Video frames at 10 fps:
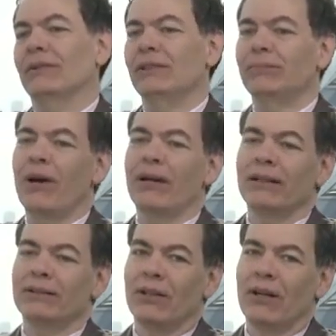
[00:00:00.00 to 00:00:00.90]
these
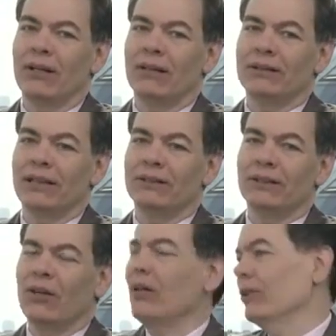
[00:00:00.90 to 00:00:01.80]
markets are
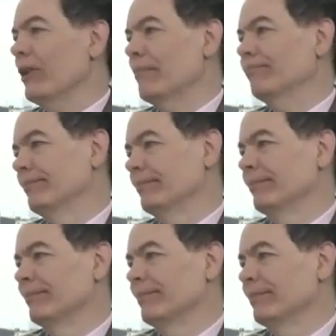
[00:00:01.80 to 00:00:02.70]
essentially a hologram.
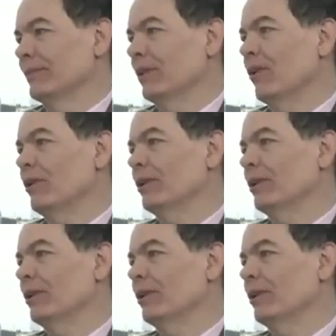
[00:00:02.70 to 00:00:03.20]
They're a